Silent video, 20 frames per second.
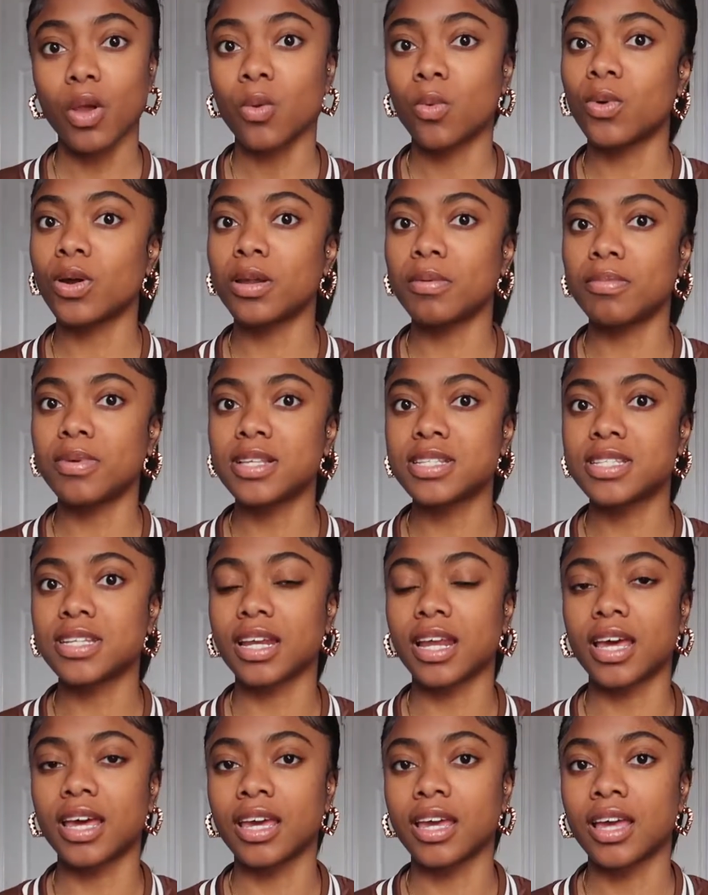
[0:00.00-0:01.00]
wanted me
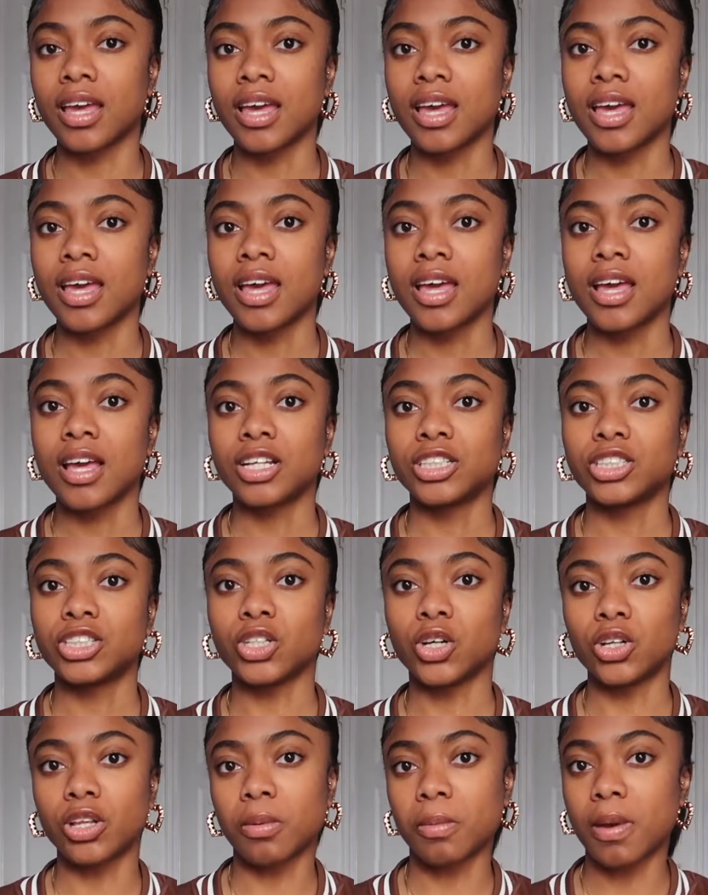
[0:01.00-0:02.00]
to
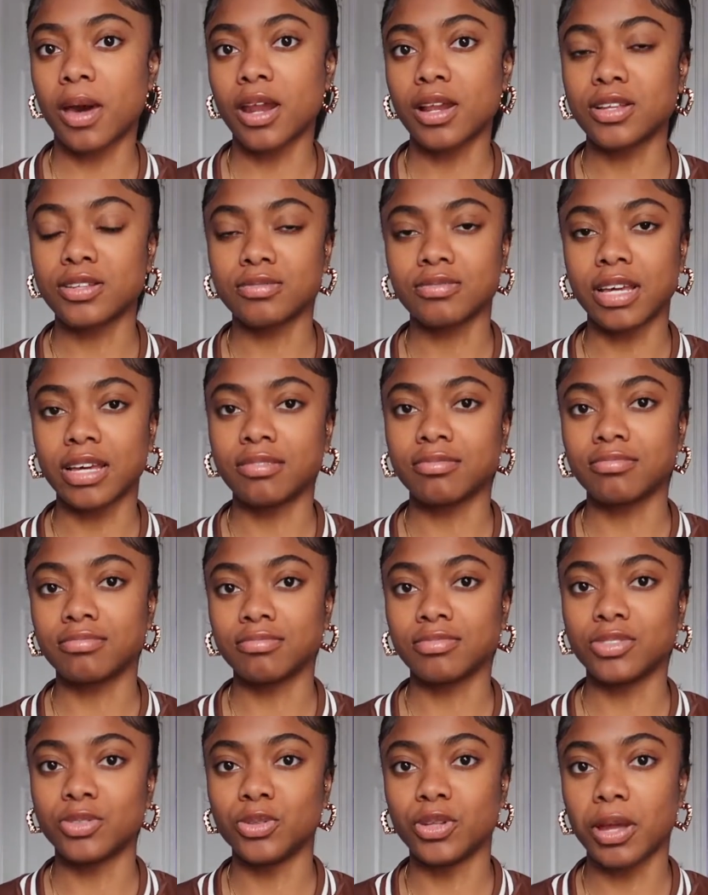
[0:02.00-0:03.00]
show them how to
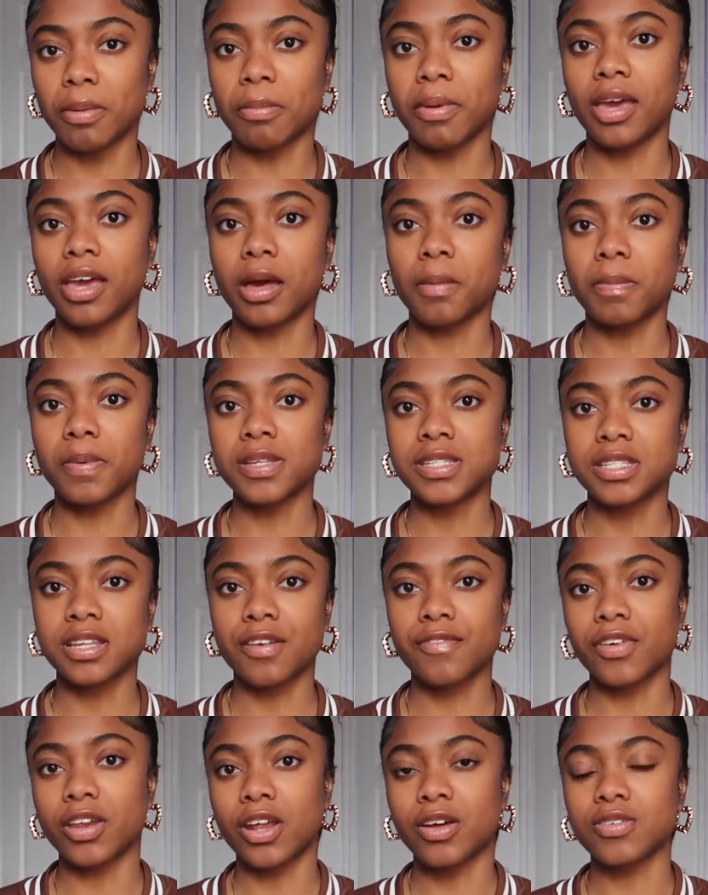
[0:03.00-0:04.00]
do their makeup and
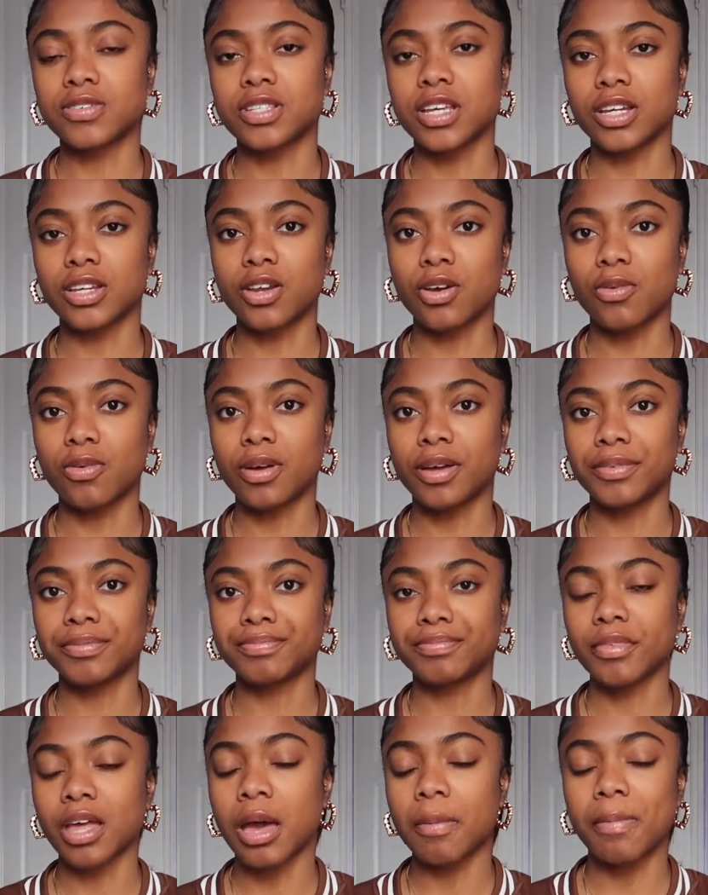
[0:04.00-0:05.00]
stuff, and I was like, you know
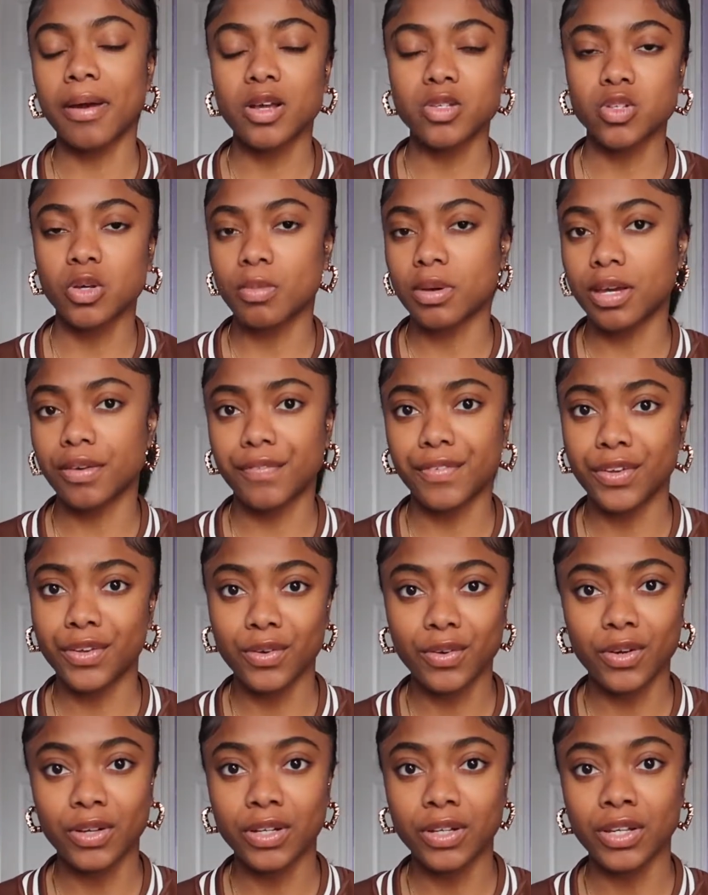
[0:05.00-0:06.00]
what, I might as well make a
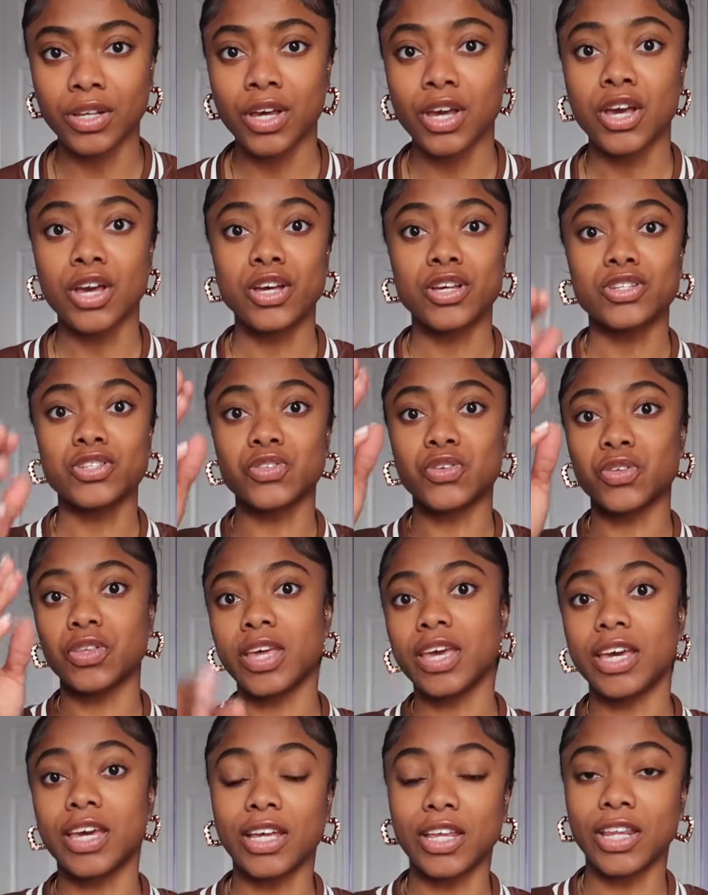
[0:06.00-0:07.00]
video on it so
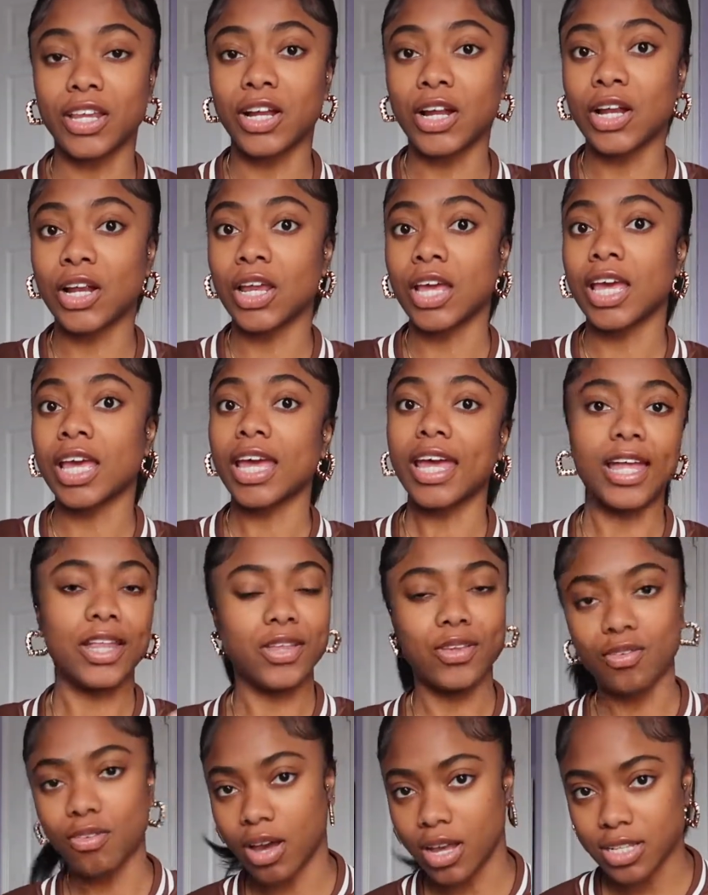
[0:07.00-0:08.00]
they can learn and
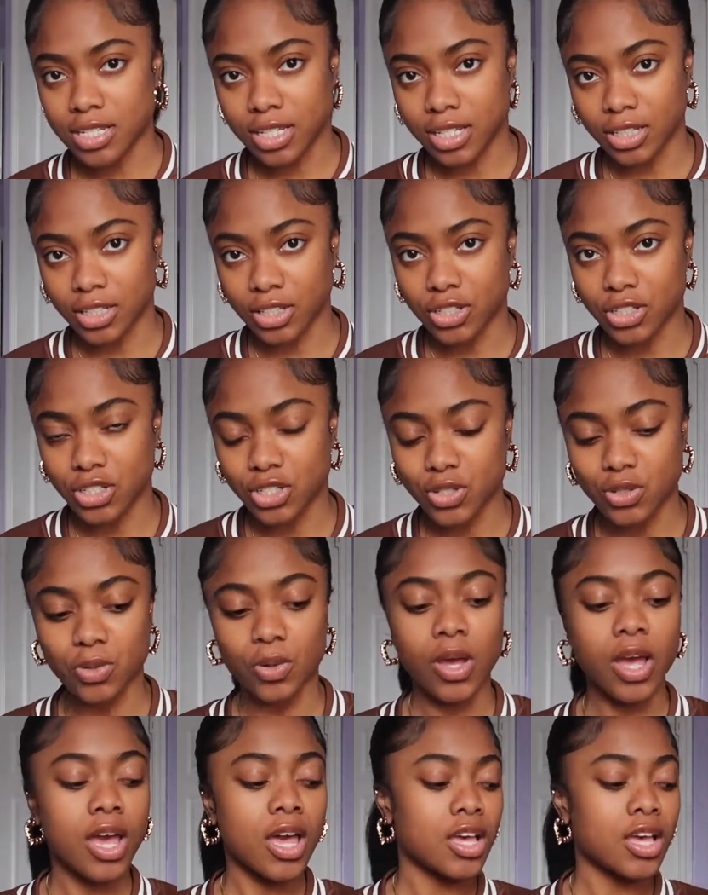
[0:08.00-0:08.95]
you guys can learn too.